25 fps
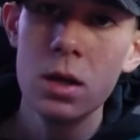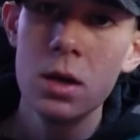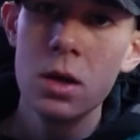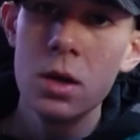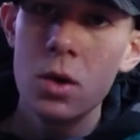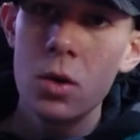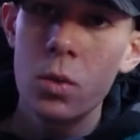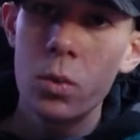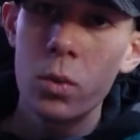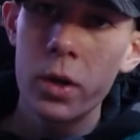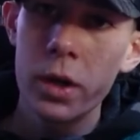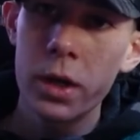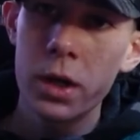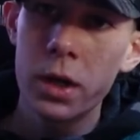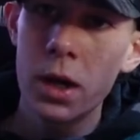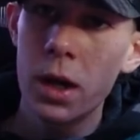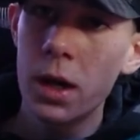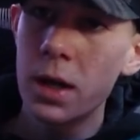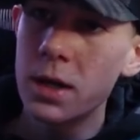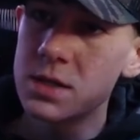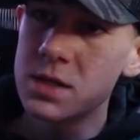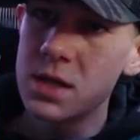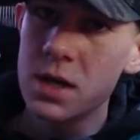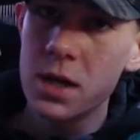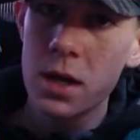White
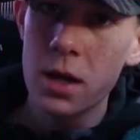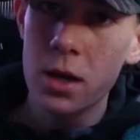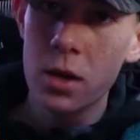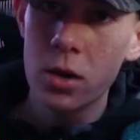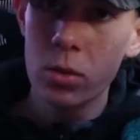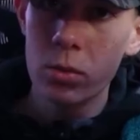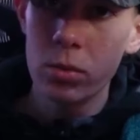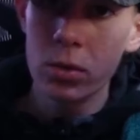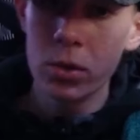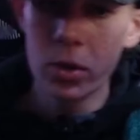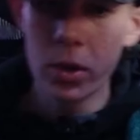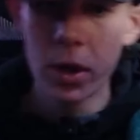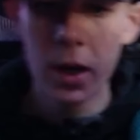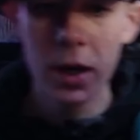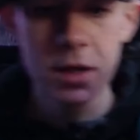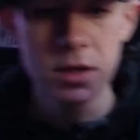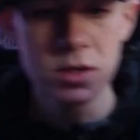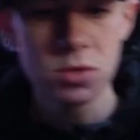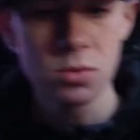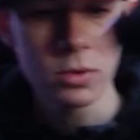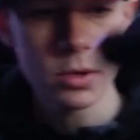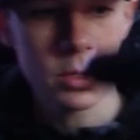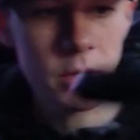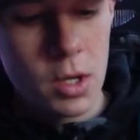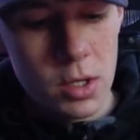guy's L, blue guy's
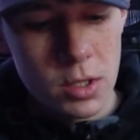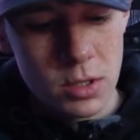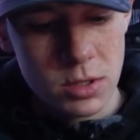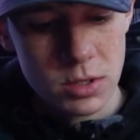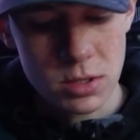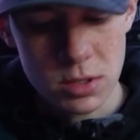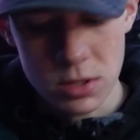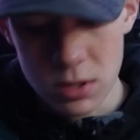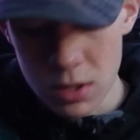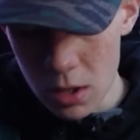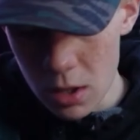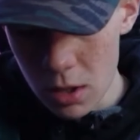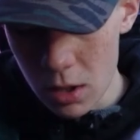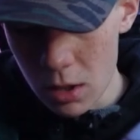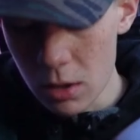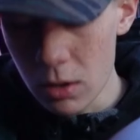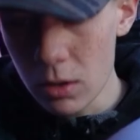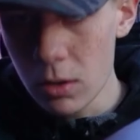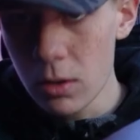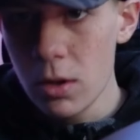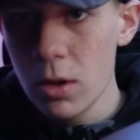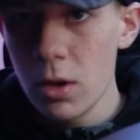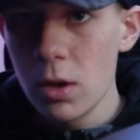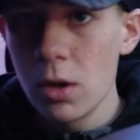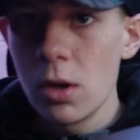right. So,
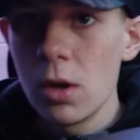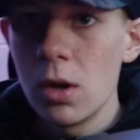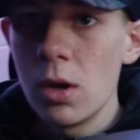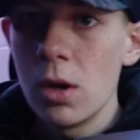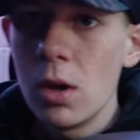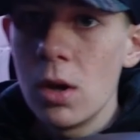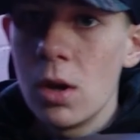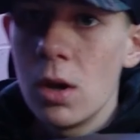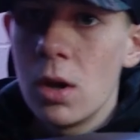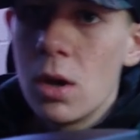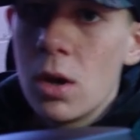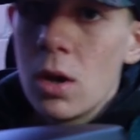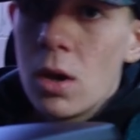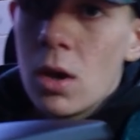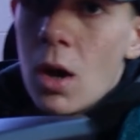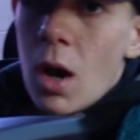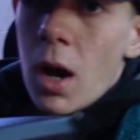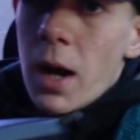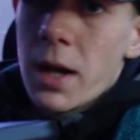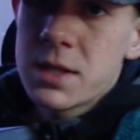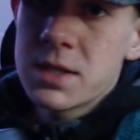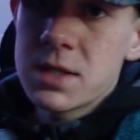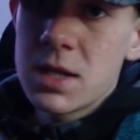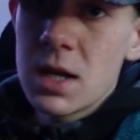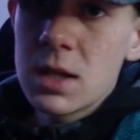
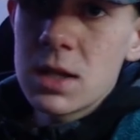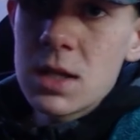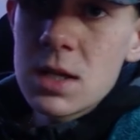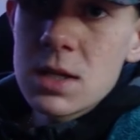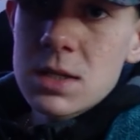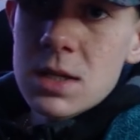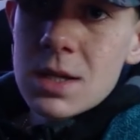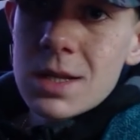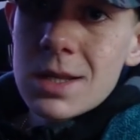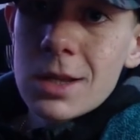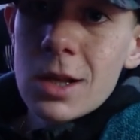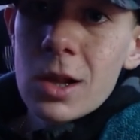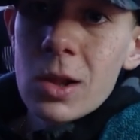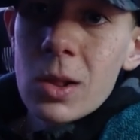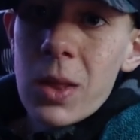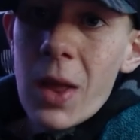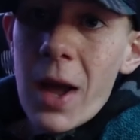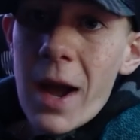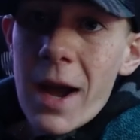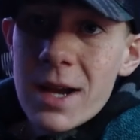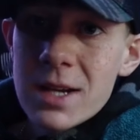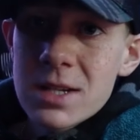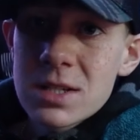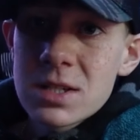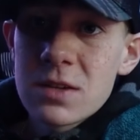I said this in the
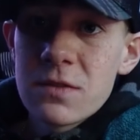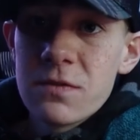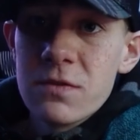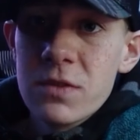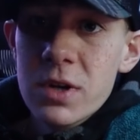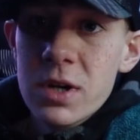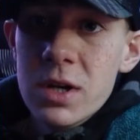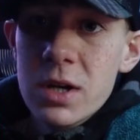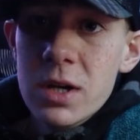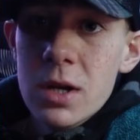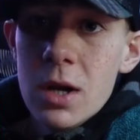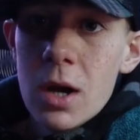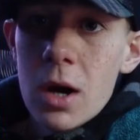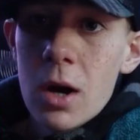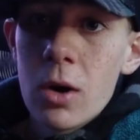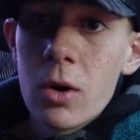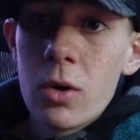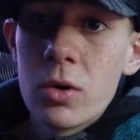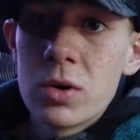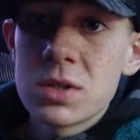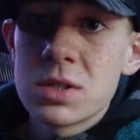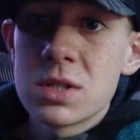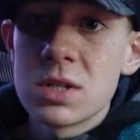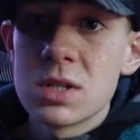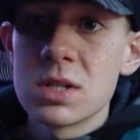last
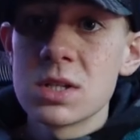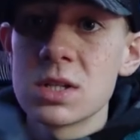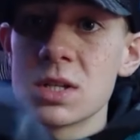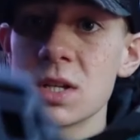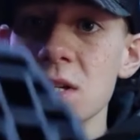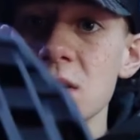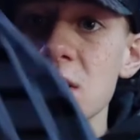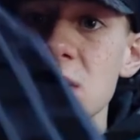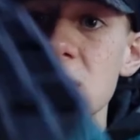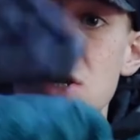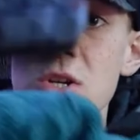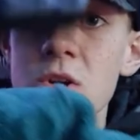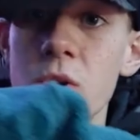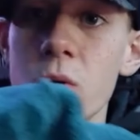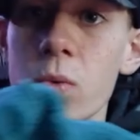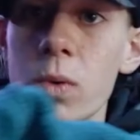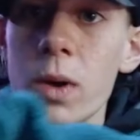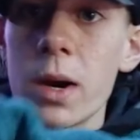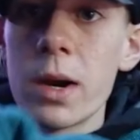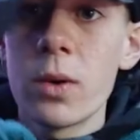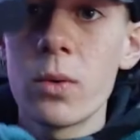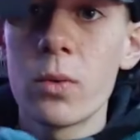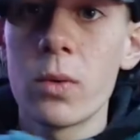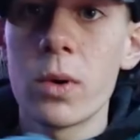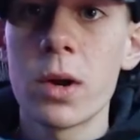video, since this is your
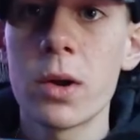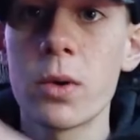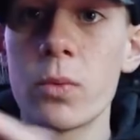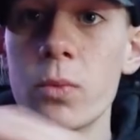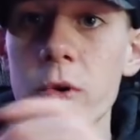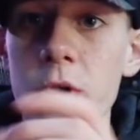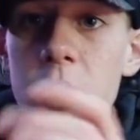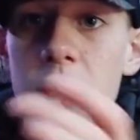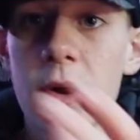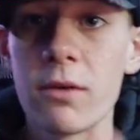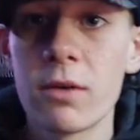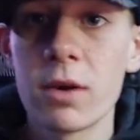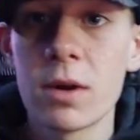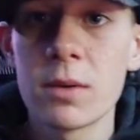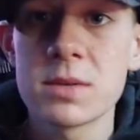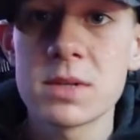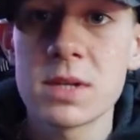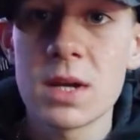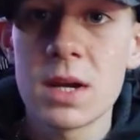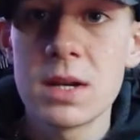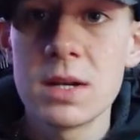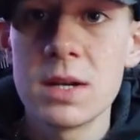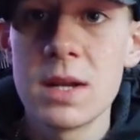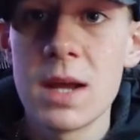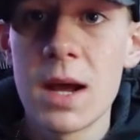right one, when you have it
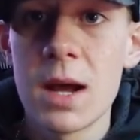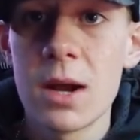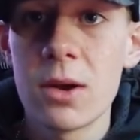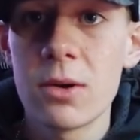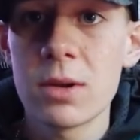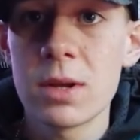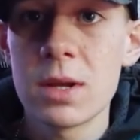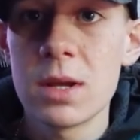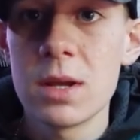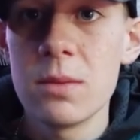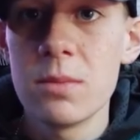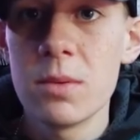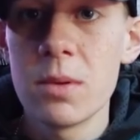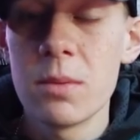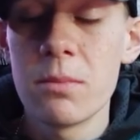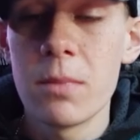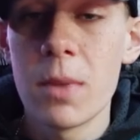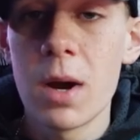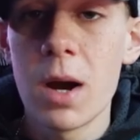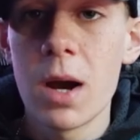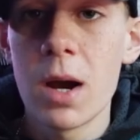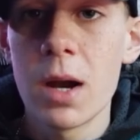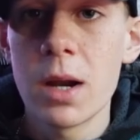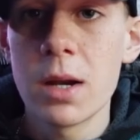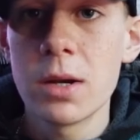upside down, keep in
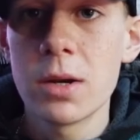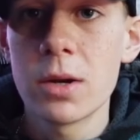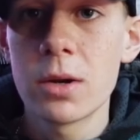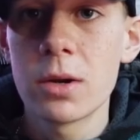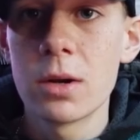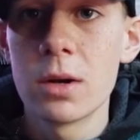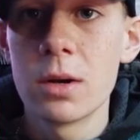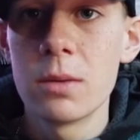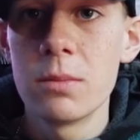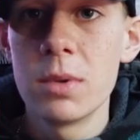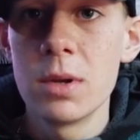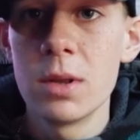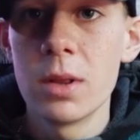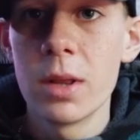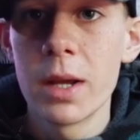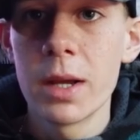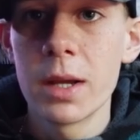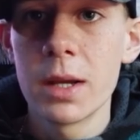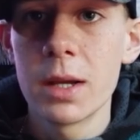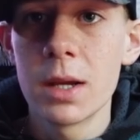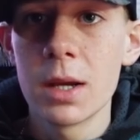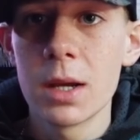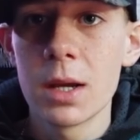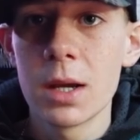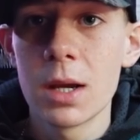mind, you're gonna be
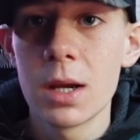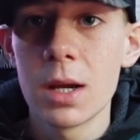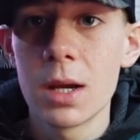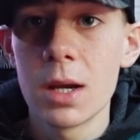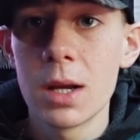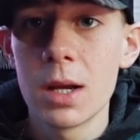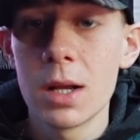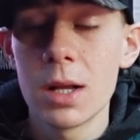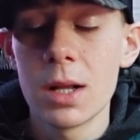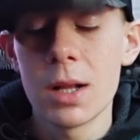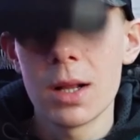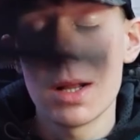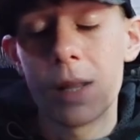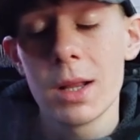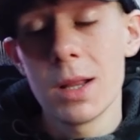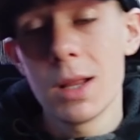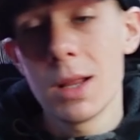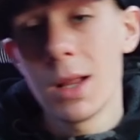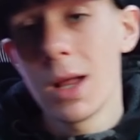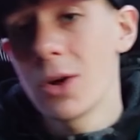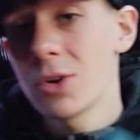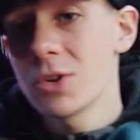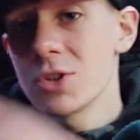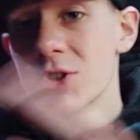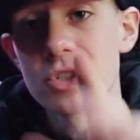like,
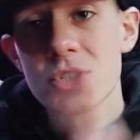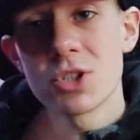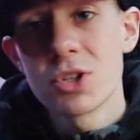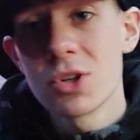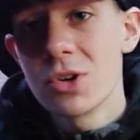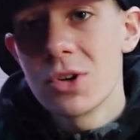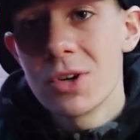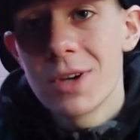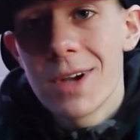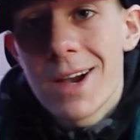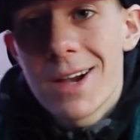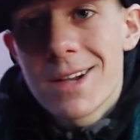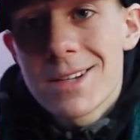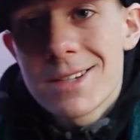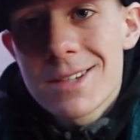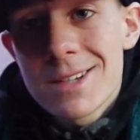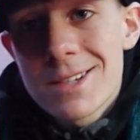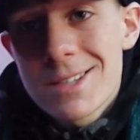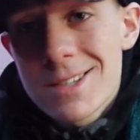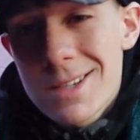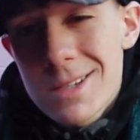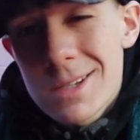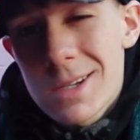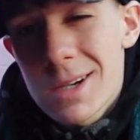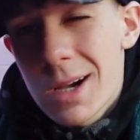I'll just show you guys
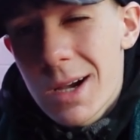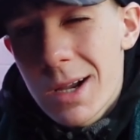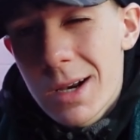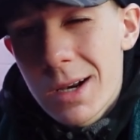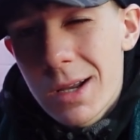because it's kind of